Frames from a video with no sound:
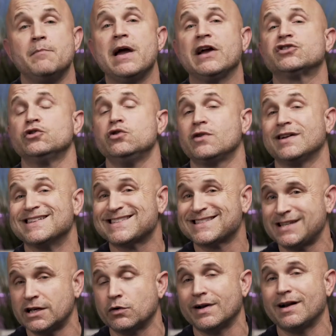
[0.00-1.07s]
make sure you
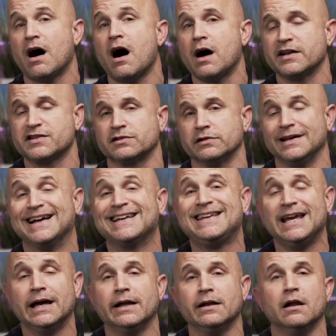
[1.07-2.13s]
consider it honestly.
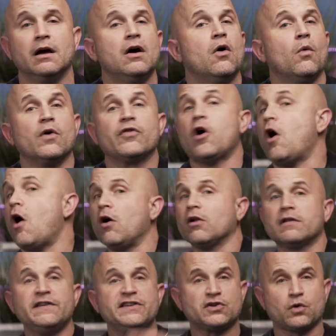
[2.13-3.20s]
Again, with all
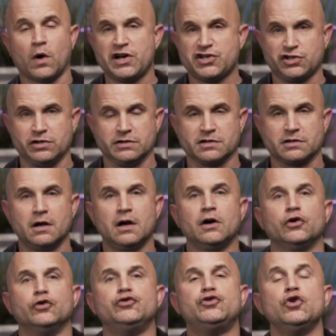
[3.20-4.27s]
of these questions,
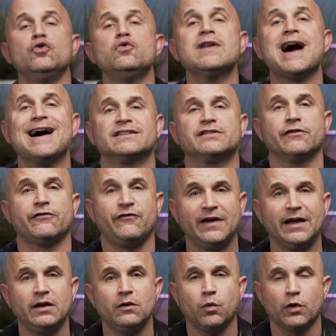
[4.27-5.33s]
do not
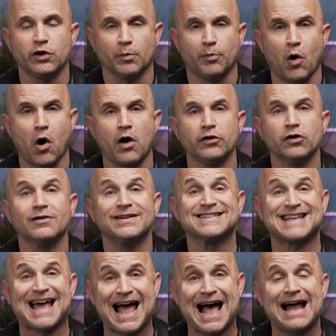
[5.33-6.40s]
defend where your partner is
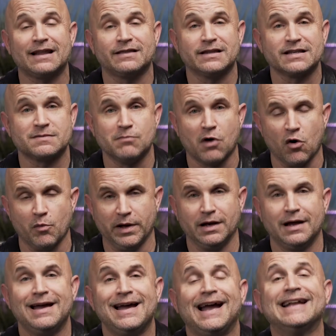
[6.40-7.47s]
at this moment.
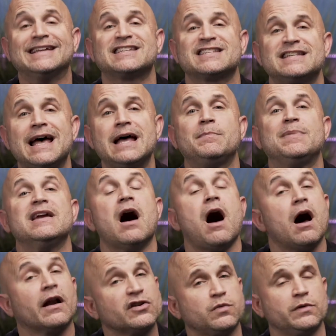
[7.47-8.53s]
Instead, be
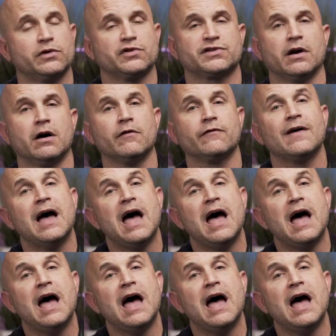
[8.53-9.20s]
honest with yourself,